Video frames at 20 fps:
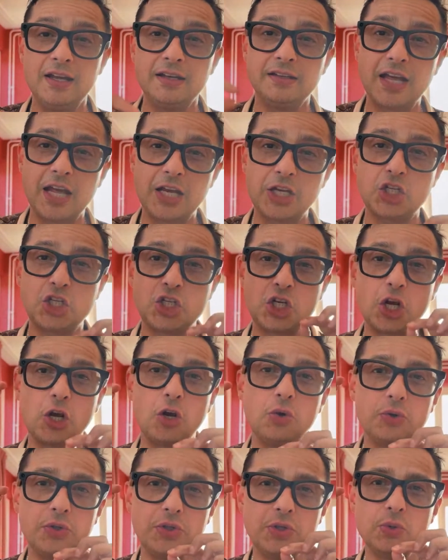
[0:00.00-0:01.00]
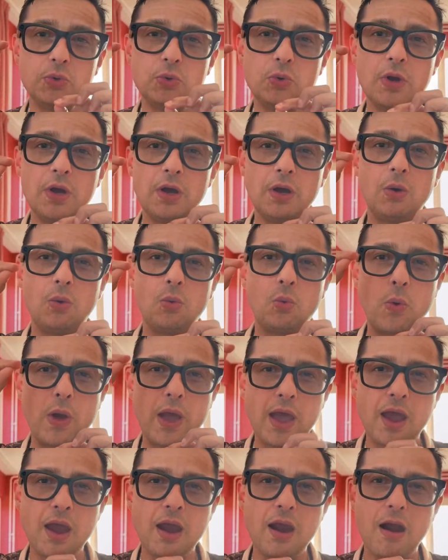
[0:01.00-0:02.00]
that show you
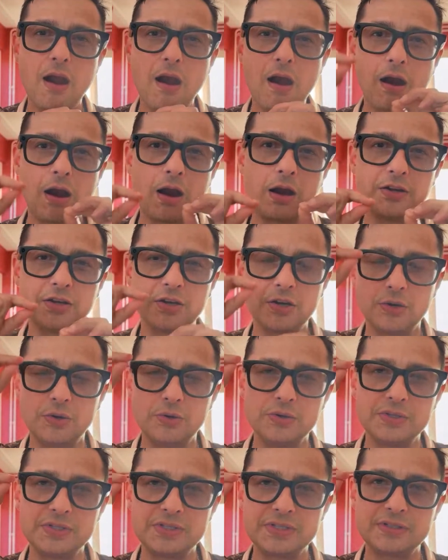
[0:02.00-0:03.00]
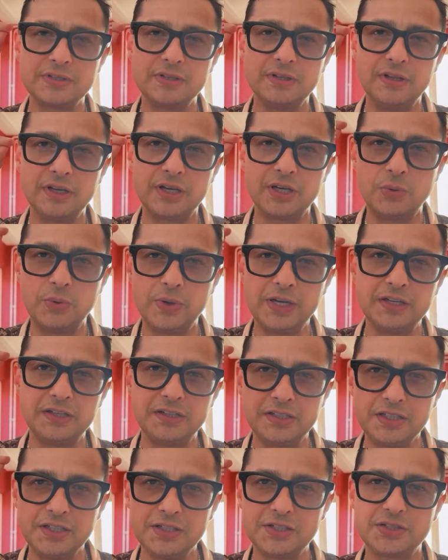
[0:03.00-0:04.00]
where are those
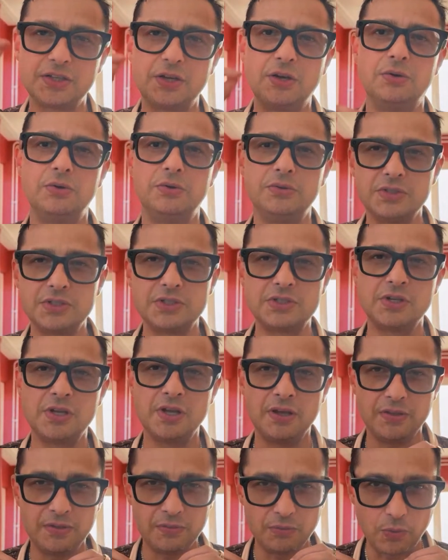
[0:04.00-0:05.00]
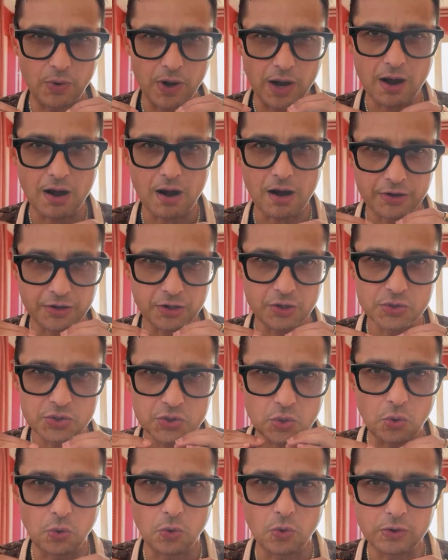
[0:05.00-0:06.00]
liquidity zones, where are
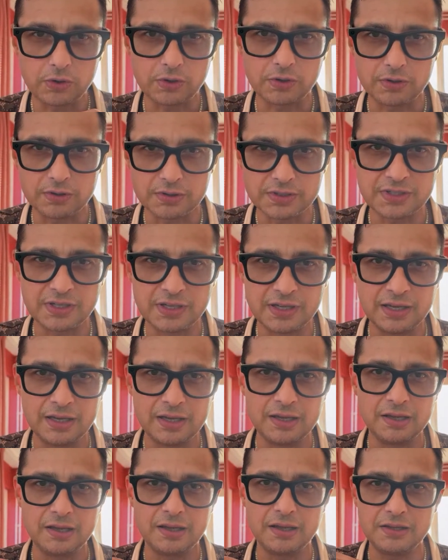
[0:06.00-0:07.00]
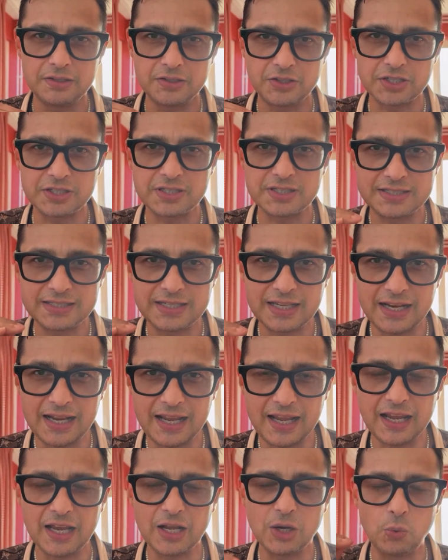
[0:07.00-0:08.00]
those orders just
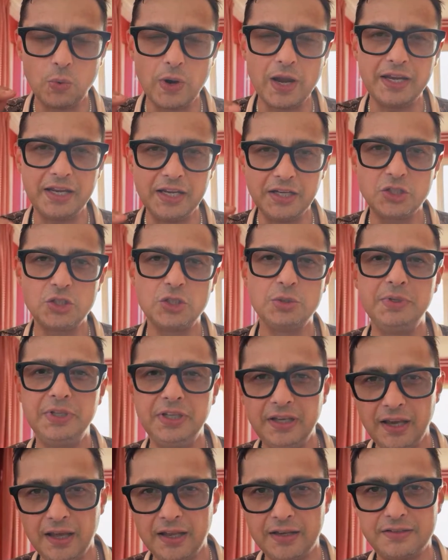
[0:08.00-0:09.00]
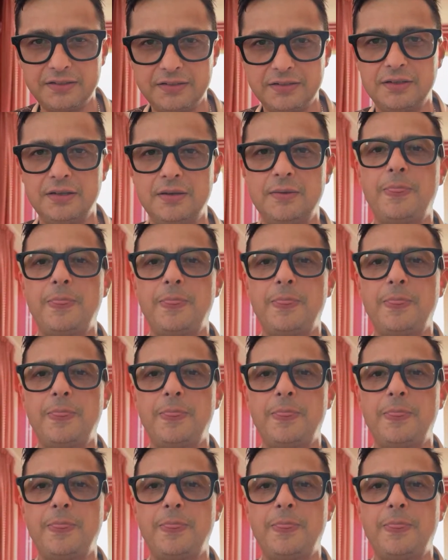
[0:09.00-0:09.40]
sitting and waiting to be hit.